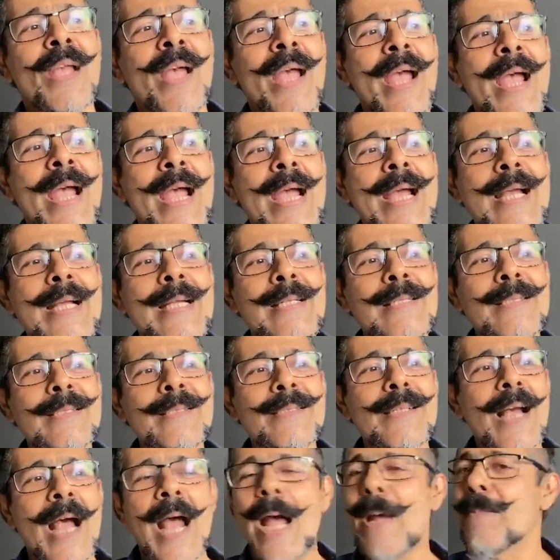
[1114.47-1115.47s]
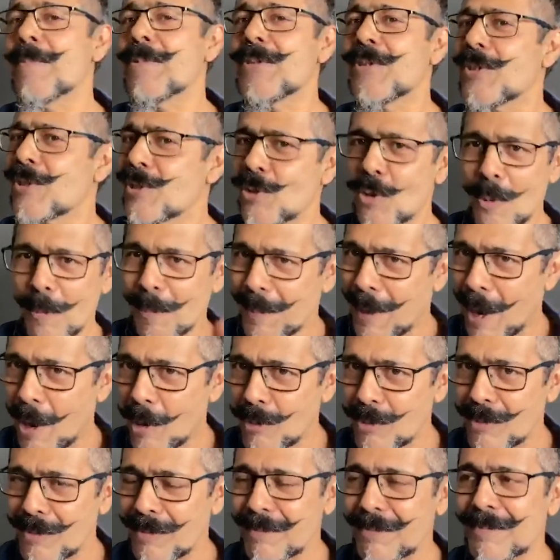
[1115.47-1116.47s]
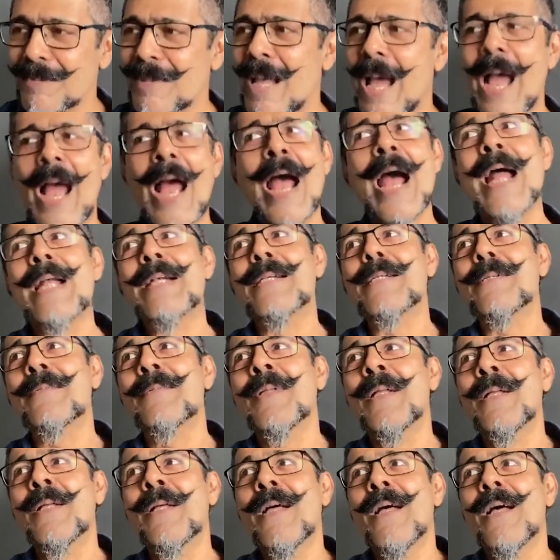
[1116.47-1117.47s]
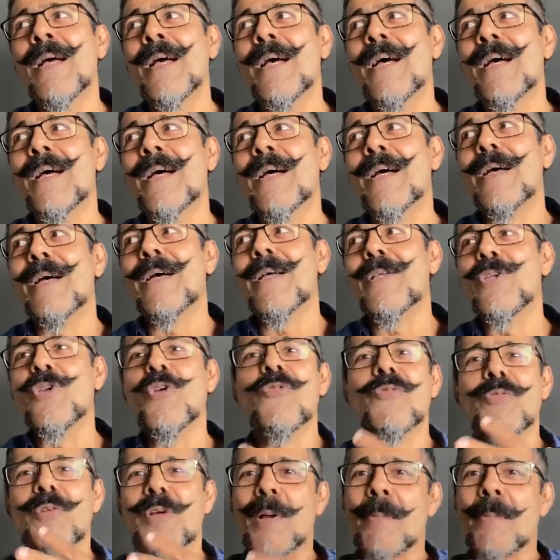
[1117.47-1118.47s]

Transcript: And I'm so proud that you've